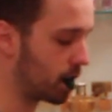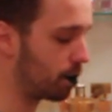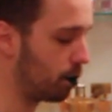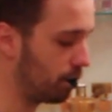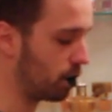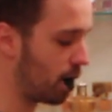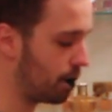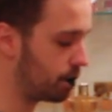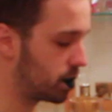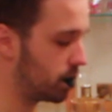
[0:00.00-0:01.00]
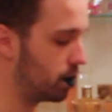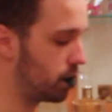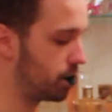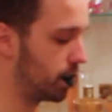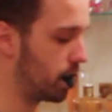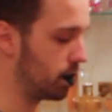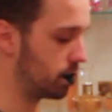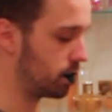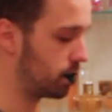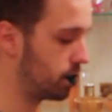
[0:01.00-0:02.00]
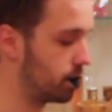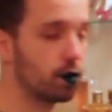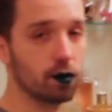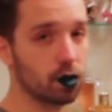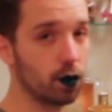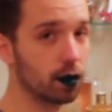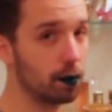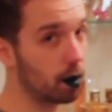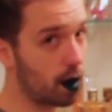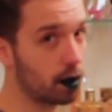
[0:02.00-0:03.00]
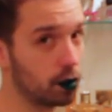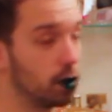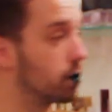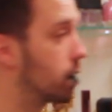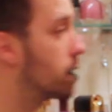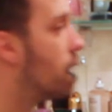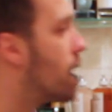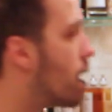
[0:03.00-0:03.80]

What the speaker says: makeup removing wipes just because those are what Kim Kardashian uses.